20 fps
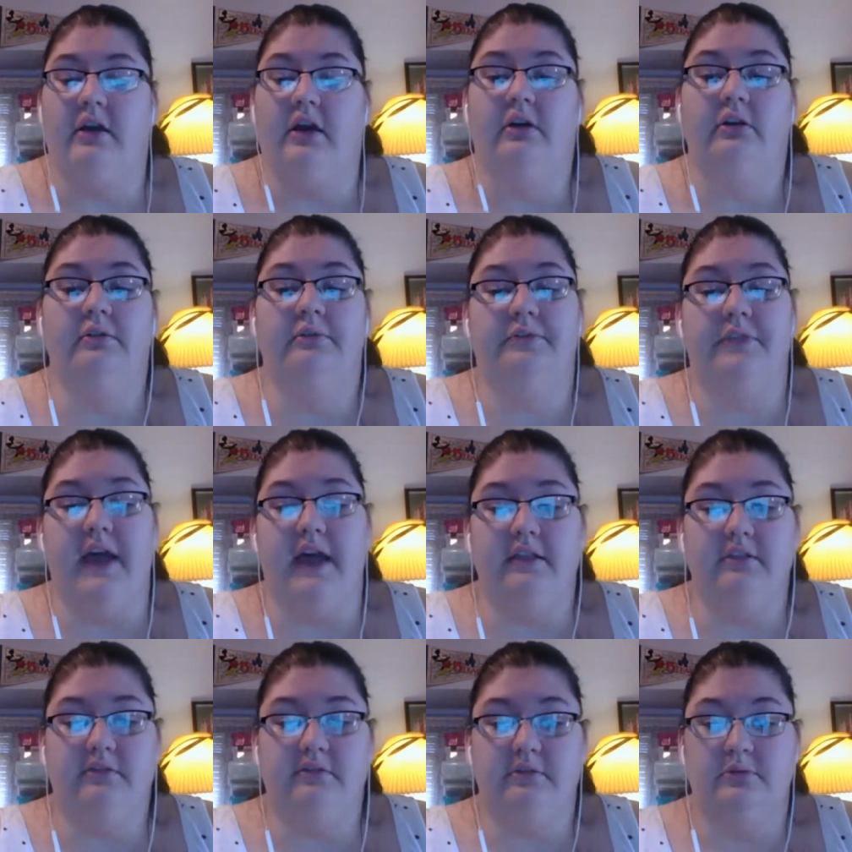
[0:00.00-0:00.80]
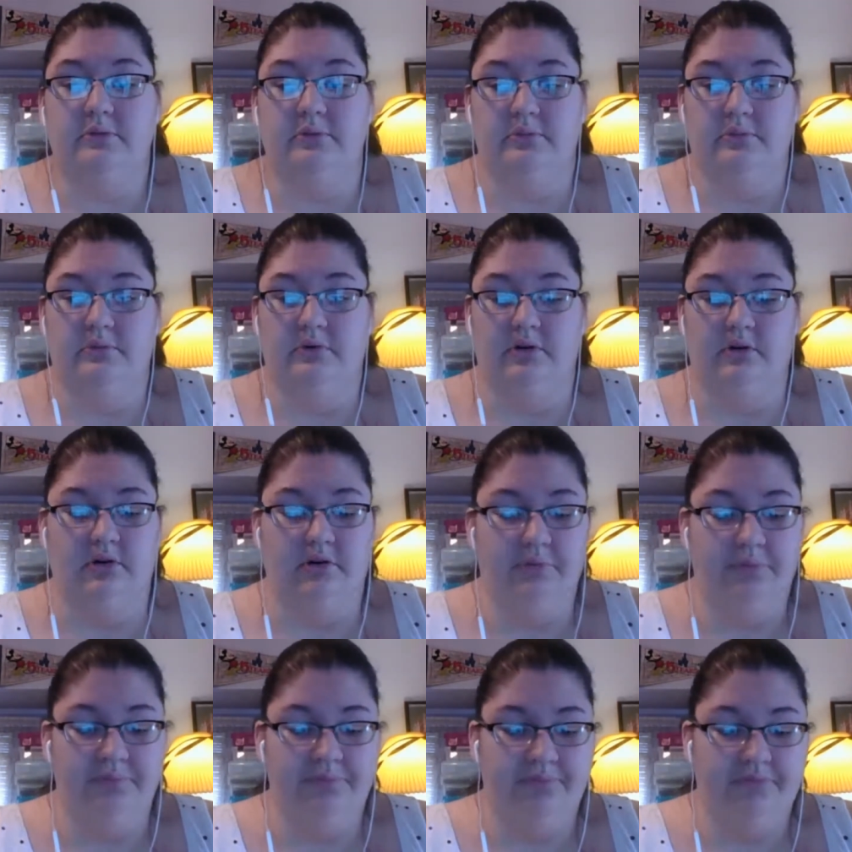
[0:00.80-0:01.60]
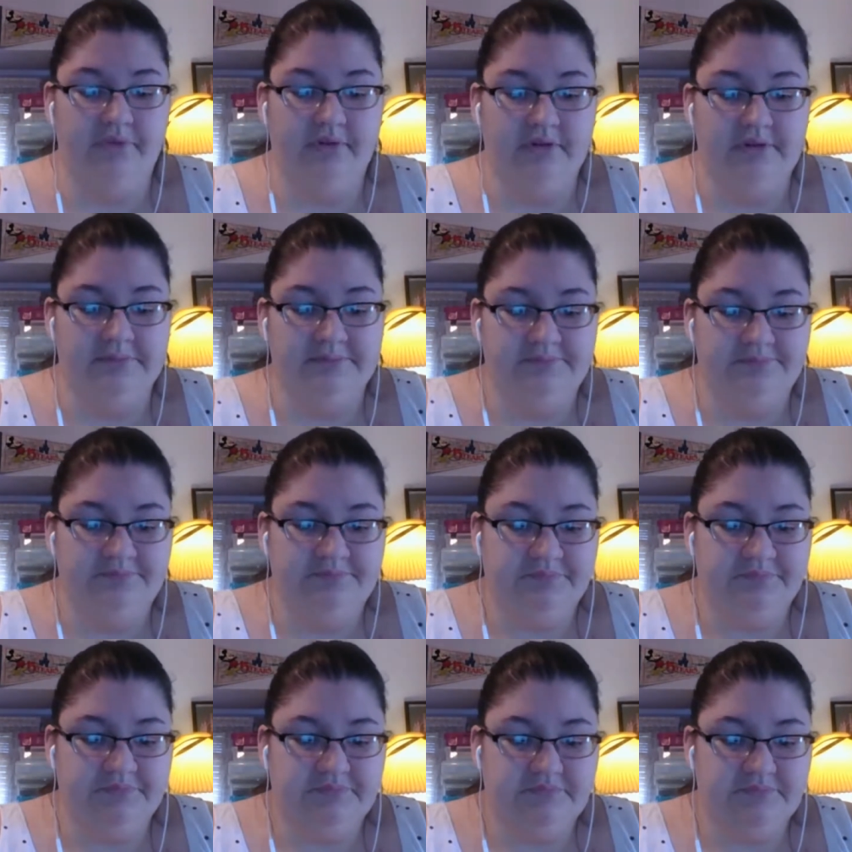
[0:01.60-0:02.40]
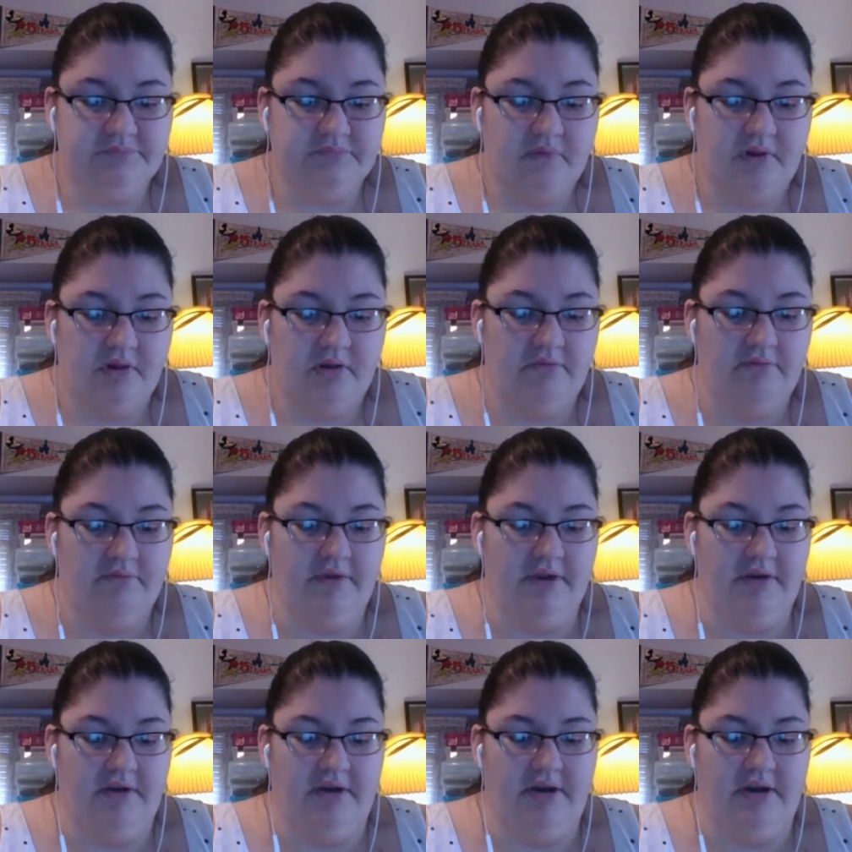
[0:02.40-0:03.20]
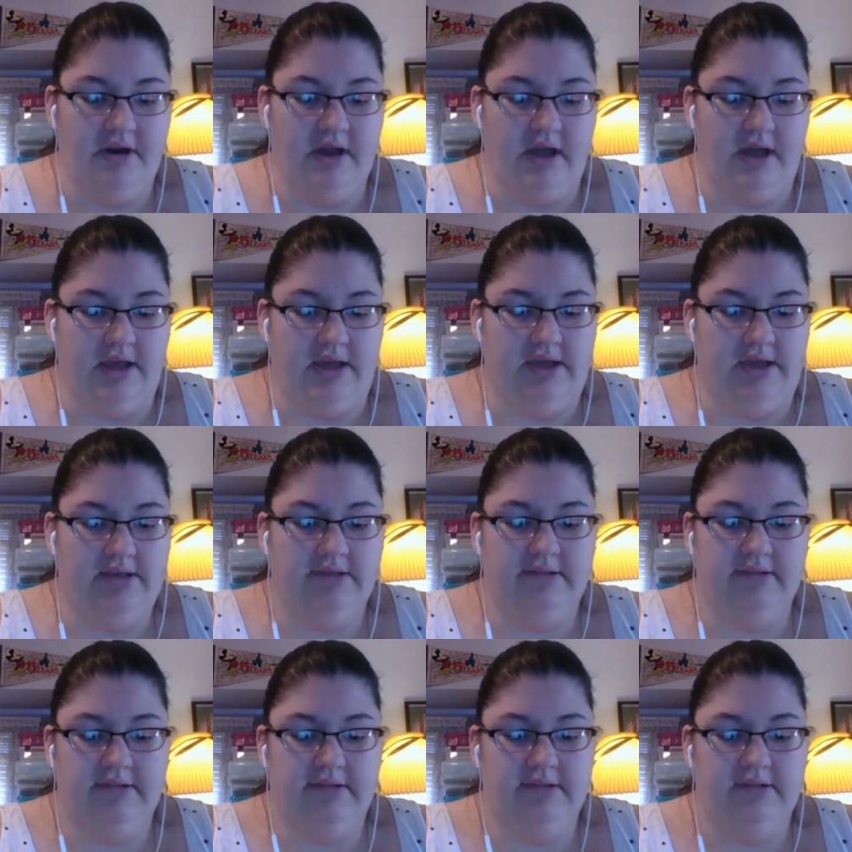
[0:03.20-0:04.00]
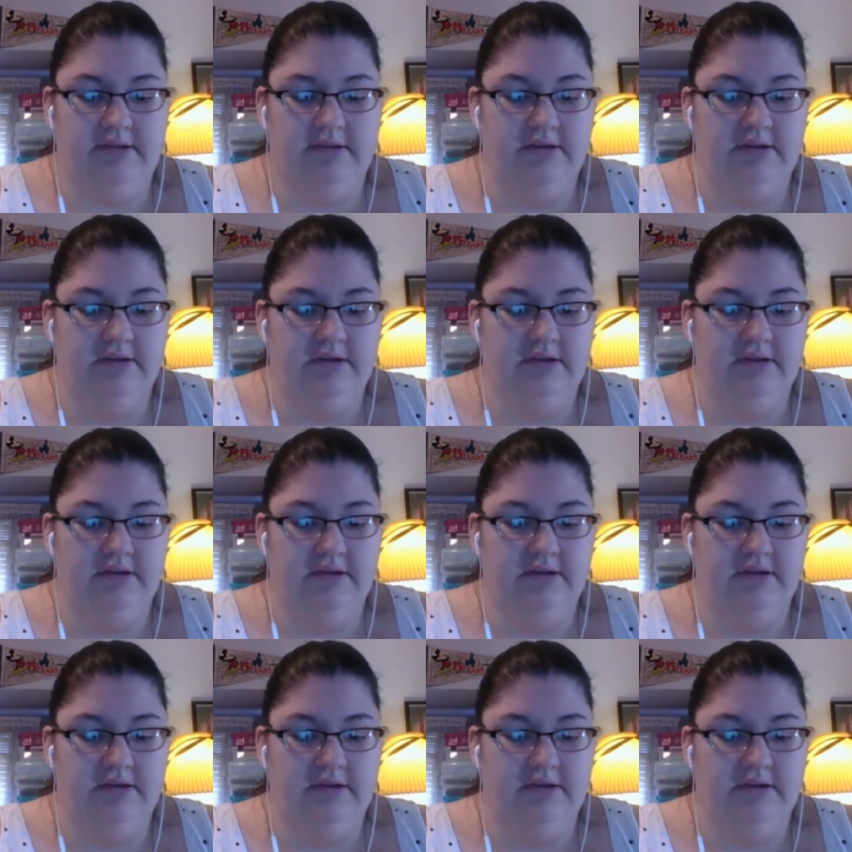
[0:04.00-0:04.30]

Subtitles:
Oh, that's cool. Very nice.